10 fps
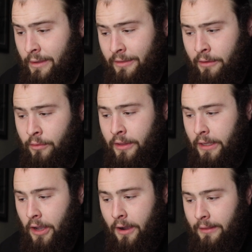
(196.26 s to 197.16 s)
They
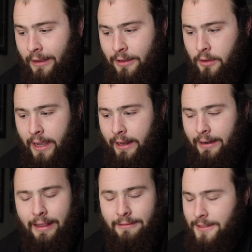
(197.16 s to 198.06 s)
really are. Like, you can't
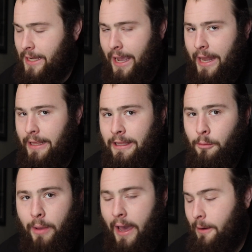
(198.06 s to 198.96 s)
say anything
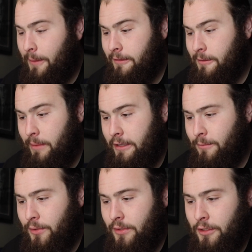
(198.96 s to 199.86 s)
bad about this man's
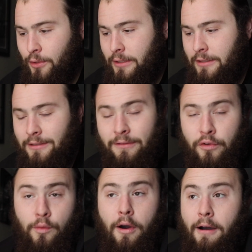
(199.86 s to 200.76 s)
music choices. If
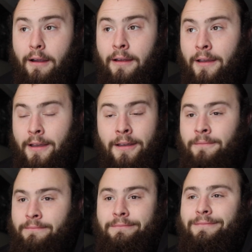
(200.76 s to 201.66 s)
you are,
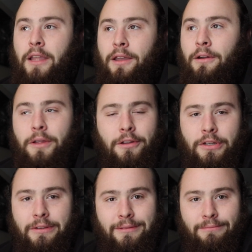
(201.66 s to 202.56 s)
you know, you're
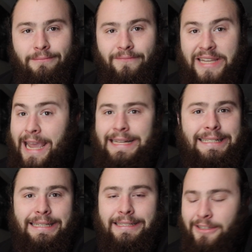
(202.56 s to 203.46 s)
just
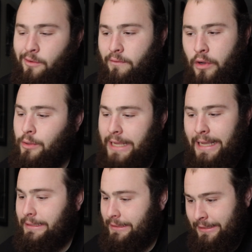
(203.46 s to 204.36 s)
tasteless. You have no
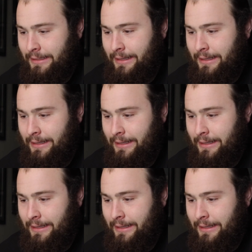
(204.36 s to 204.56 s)
taste.